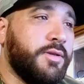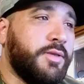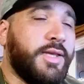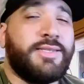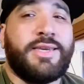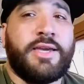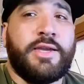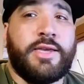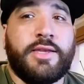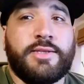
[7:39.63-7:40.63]
that's
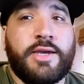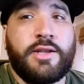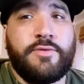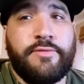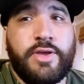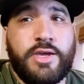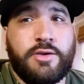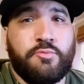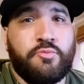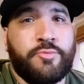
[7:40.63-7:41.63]
kind of like
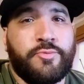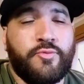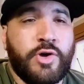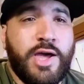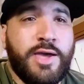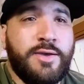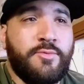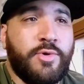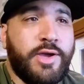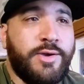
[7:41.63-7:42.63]

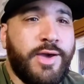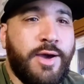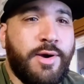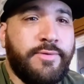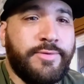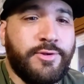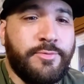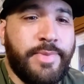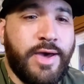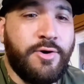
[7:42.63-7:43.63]
how I feel
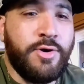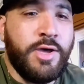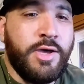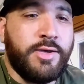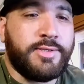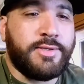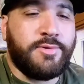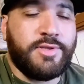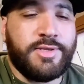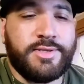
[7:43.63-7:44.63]
about some
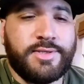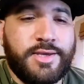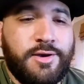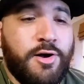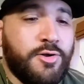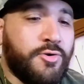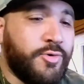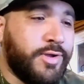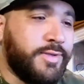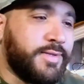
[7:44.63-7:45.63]
of these
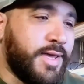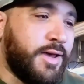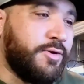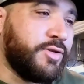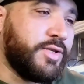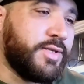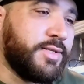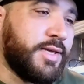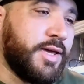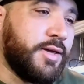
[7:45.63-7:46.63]
altcoins now. It's
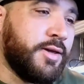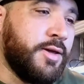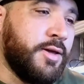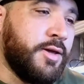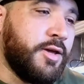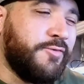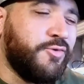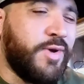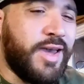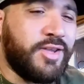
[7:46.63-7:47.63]
just like, if
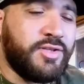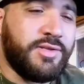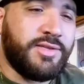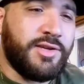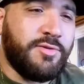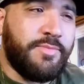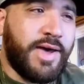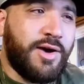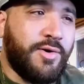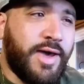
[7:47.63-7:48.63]
you actually think
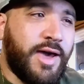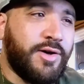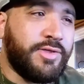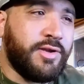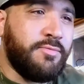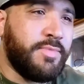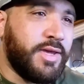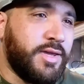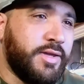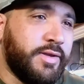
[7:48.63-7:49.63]
about how they're
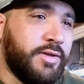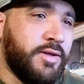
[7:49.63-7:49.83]
made,